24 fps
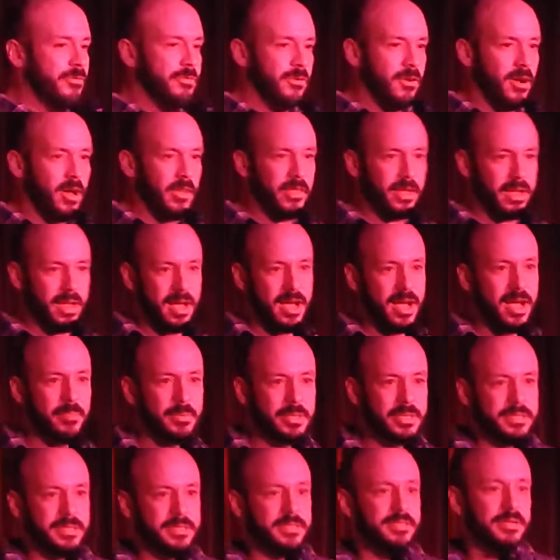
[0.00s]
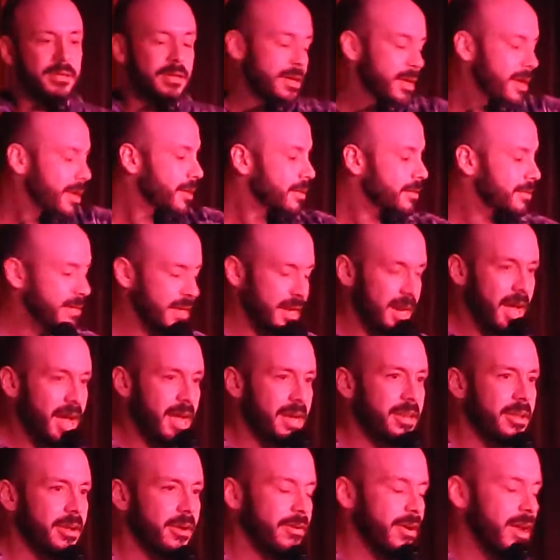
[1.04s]
for all the comics
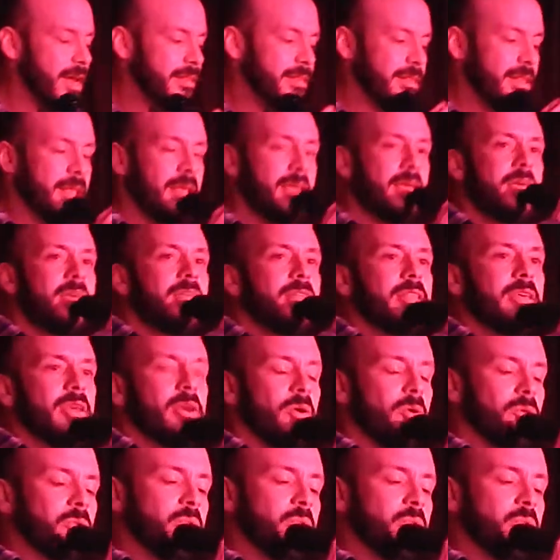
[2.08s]
tonight here at the old